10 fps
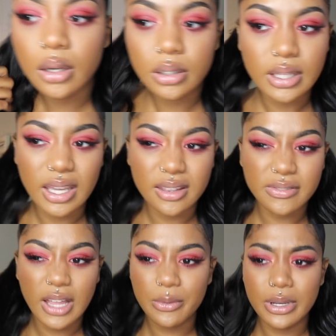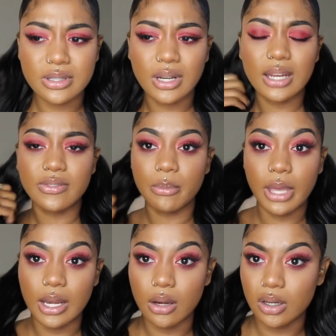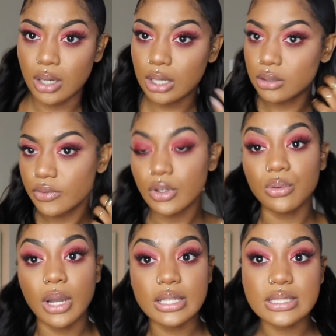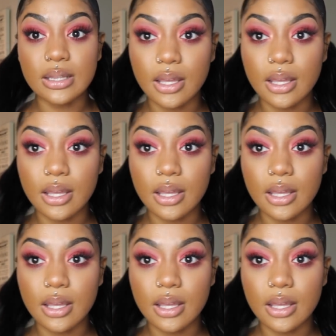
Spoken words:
Yeah, the flyaways are not even bad at all. I don't even know why I said